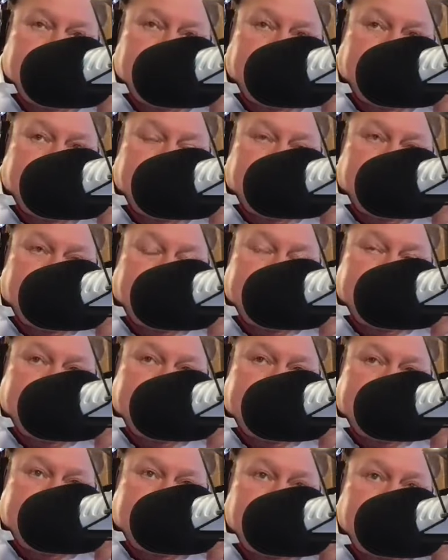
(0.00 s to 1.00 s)
And is there anything
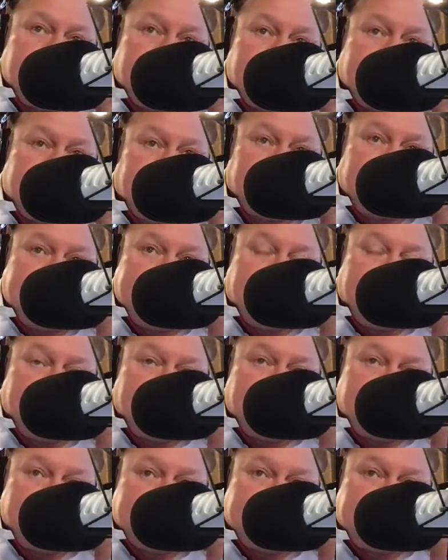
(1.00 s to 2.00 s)
that you can claim on
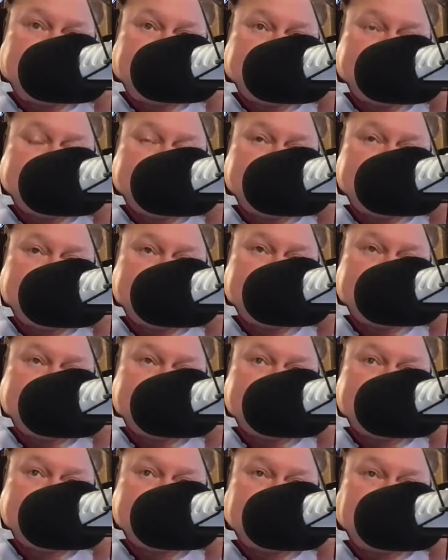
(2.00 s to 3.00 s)
your
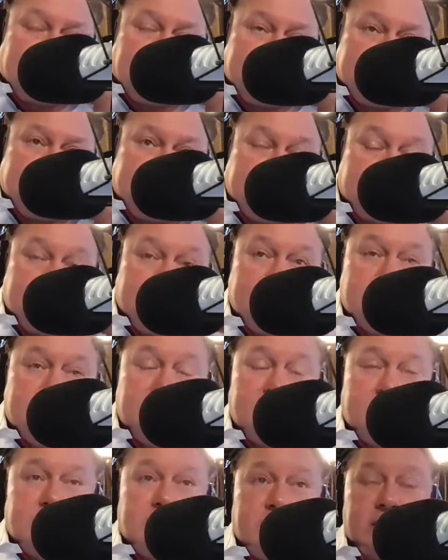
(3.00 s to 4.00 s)
taxes, like
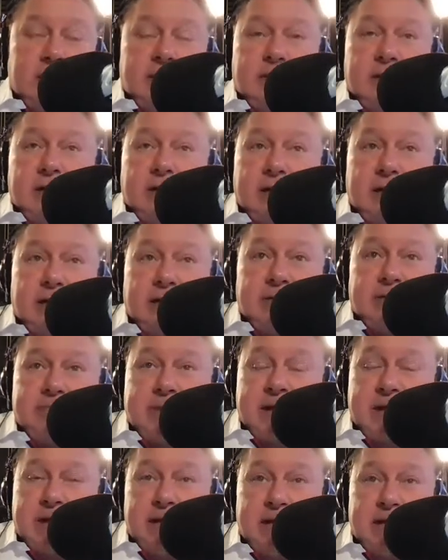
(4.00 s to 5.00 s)

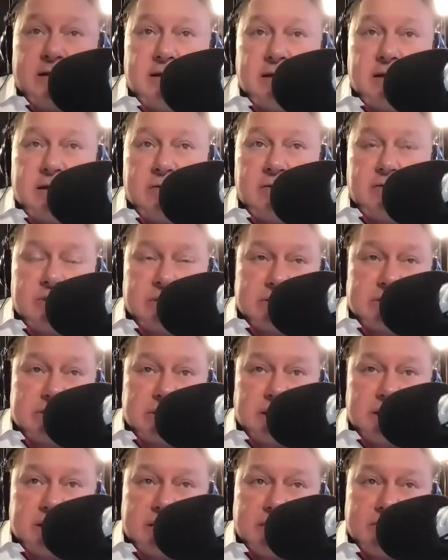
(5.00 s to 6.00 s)
paying real
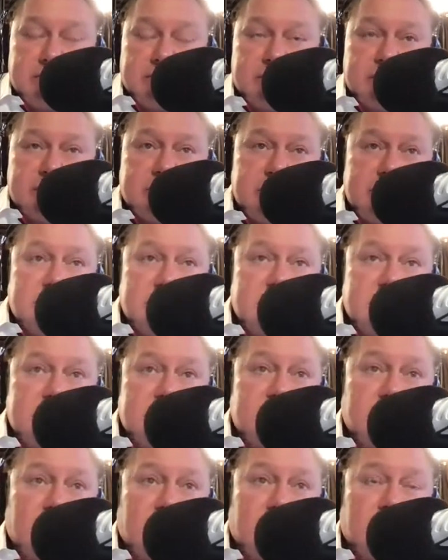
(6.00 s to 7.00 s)
estate
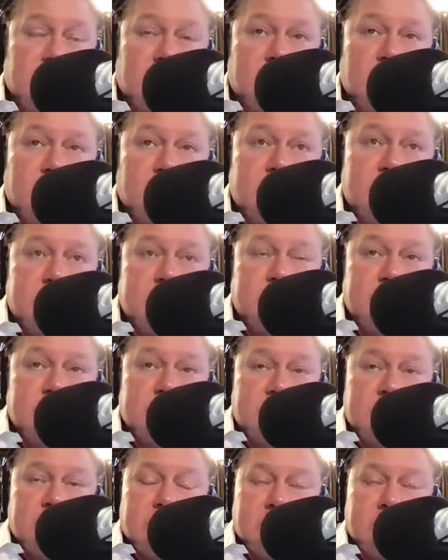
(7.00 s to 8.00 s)
commissions or
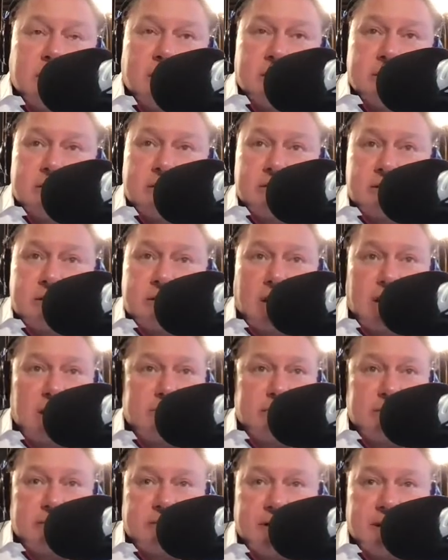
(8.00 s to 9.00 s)
dollar
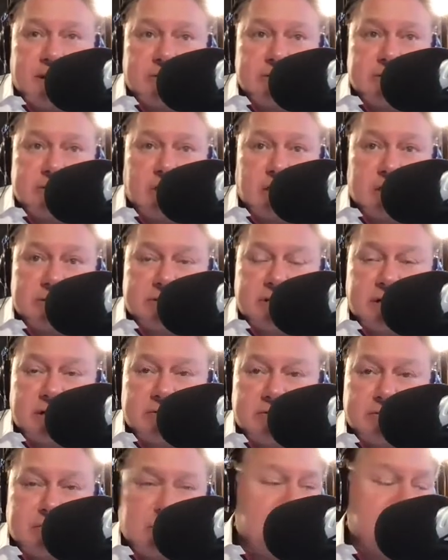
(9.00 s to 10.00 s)
per thousand dock
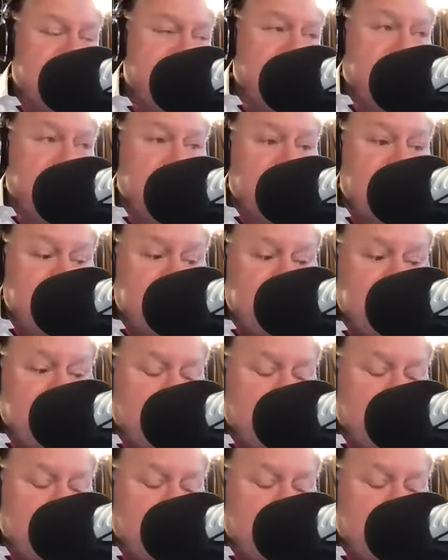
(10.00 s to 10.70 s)
stand transfer, anything